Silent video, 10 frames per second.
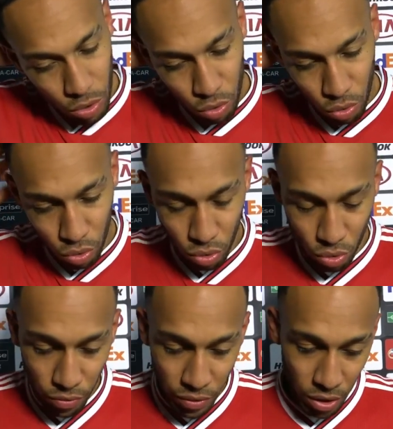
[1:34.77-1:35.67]
to
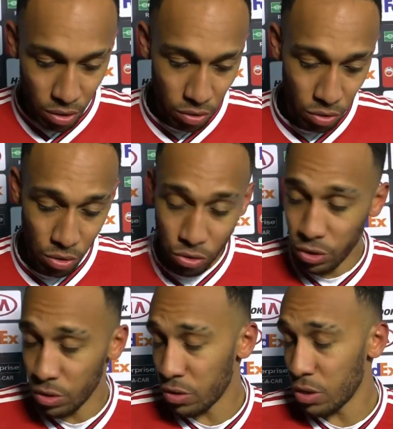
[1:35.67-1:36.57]
to find the
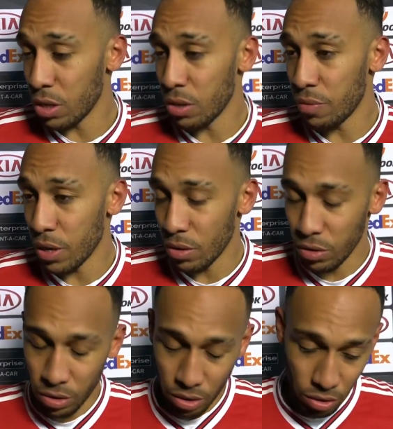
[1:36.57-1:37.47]
solutions in the final
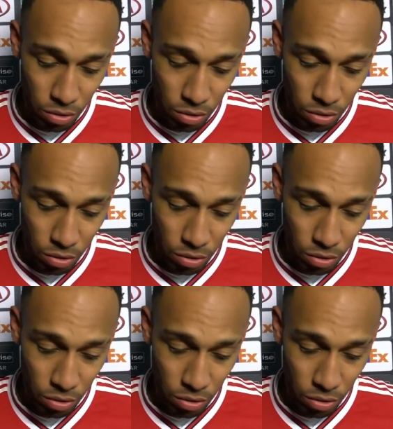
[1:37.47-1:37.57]
third.